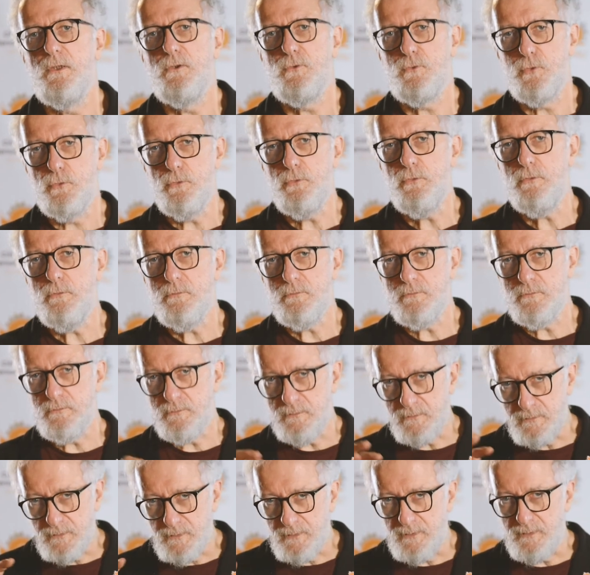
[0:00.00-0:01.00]
told
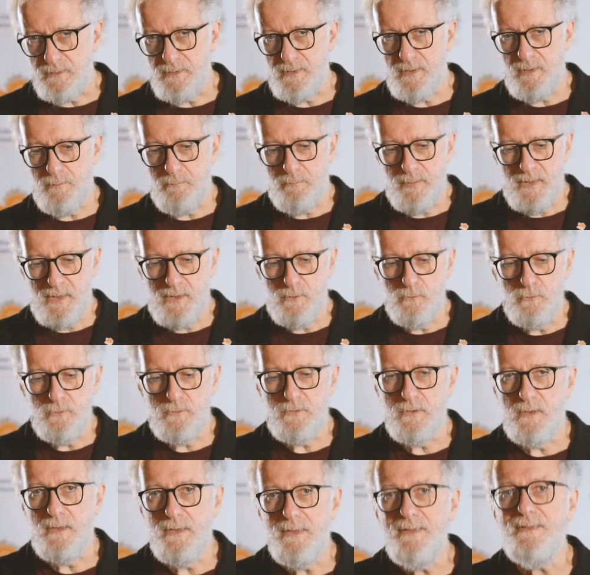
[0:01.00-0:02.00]

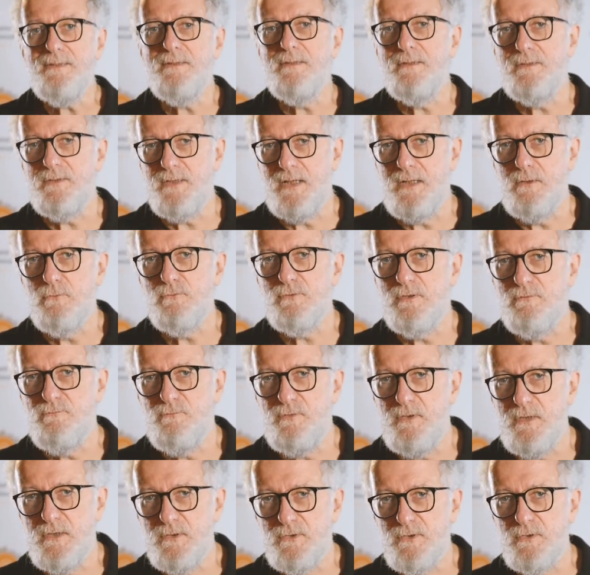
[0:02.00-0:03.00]
about little towns and
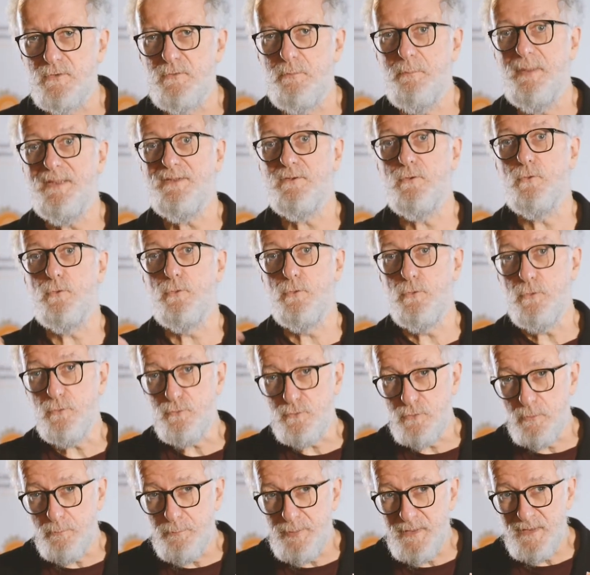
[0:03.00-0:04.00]
villages, but
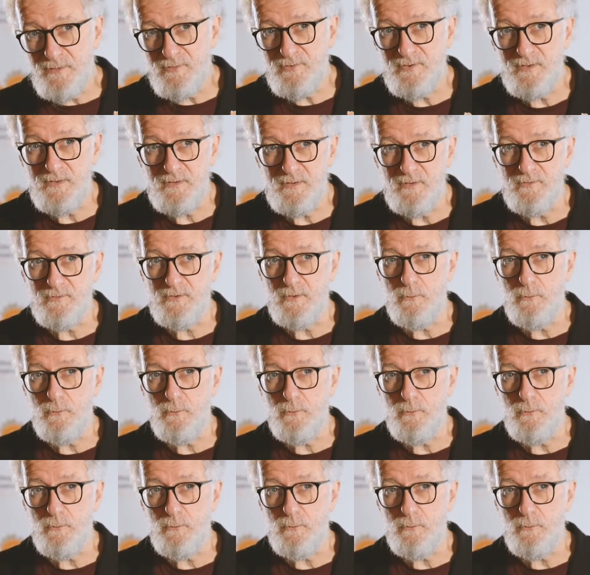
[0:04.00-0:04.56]
also big cities.